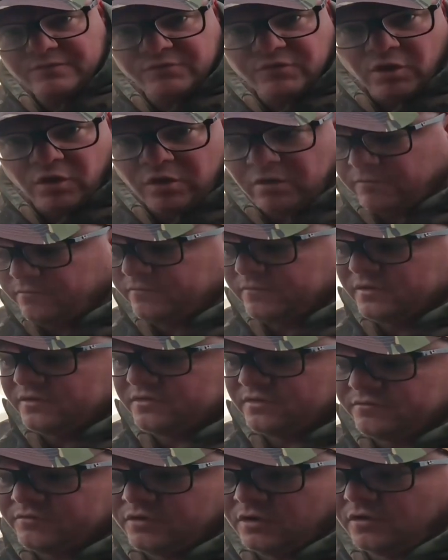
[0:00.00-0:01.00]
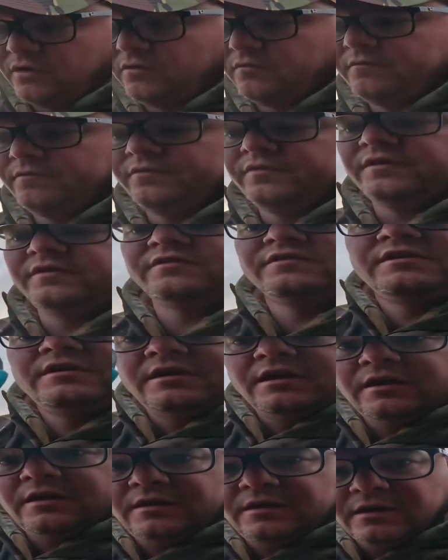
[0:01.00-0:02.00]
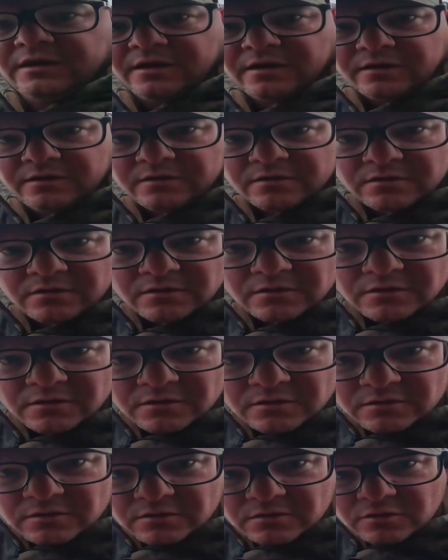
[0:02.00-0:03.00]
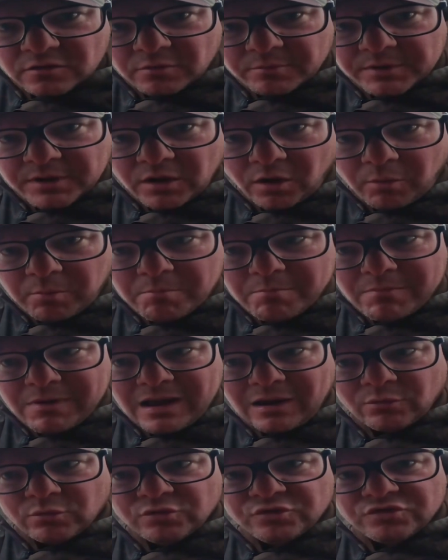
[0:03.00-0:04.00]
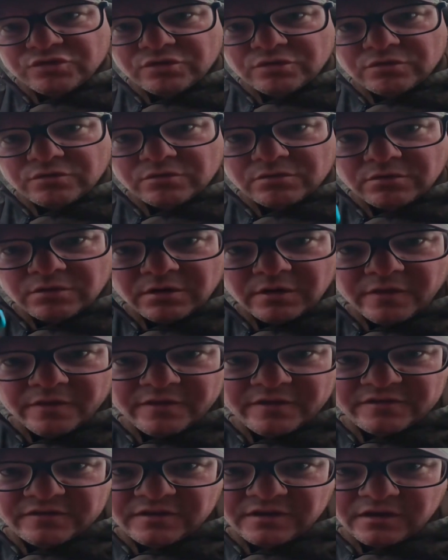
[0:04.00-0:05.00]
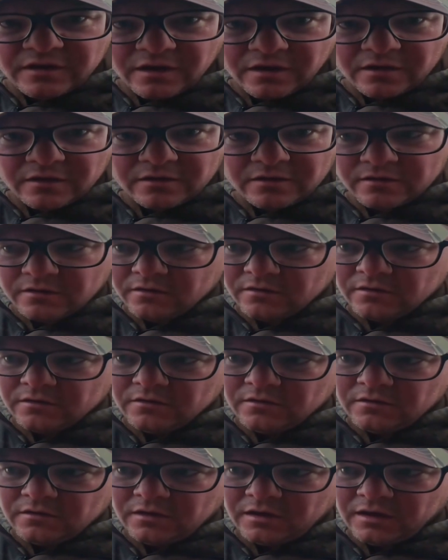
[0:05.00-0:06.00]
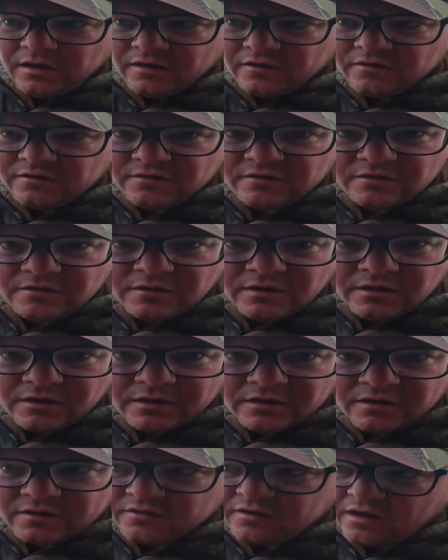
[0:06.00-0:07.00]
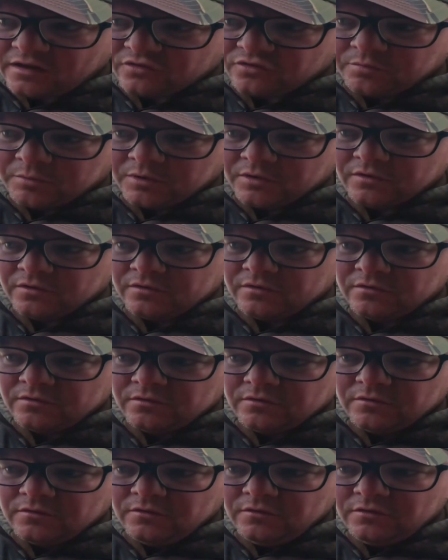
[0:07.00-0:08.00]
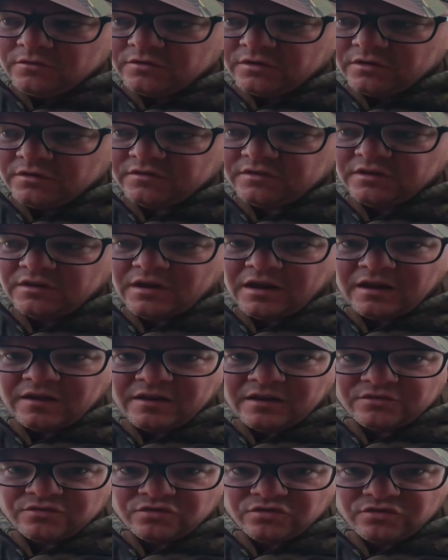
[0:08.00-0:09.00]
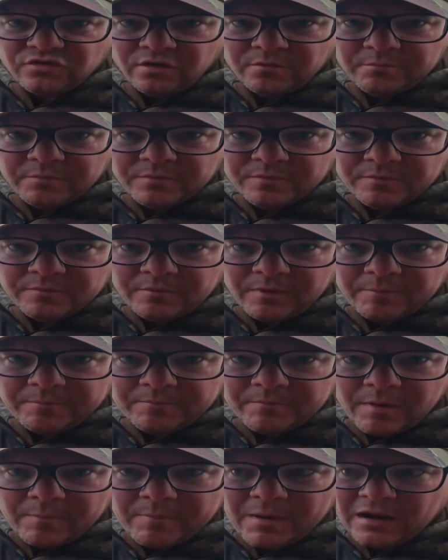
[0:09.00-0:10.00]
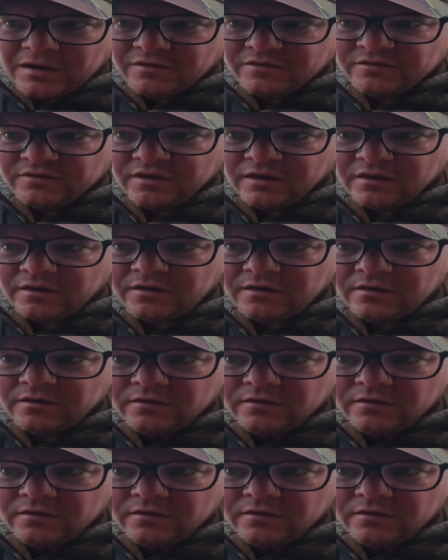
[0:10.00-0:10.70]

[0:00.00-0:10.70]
got is I've got this kit here, a company called Mouse, and this here is a little attachment. So you can see that, that's just on my bank stick.